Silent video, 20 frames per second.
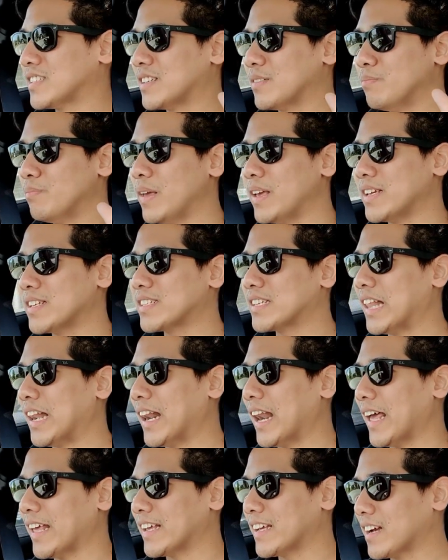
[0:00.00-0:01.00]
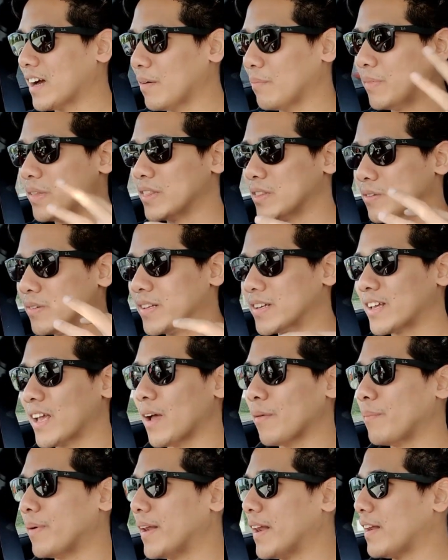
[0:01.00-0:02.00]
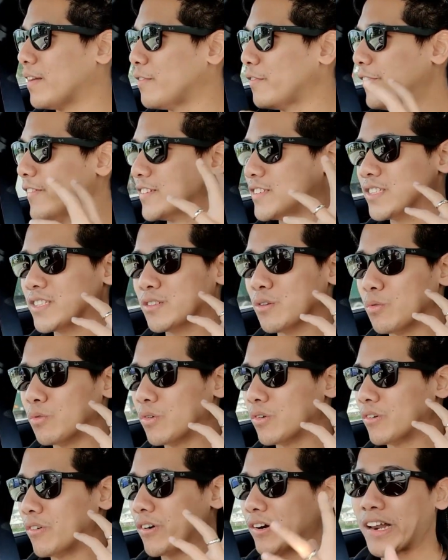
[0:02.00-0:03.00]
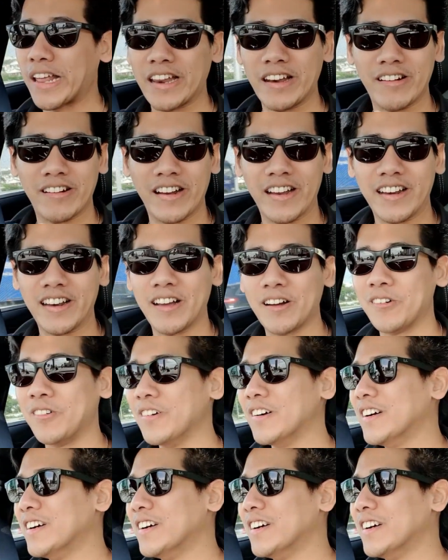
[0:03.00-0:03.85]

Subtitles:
makes light come into the cabin, and it feels so great right now.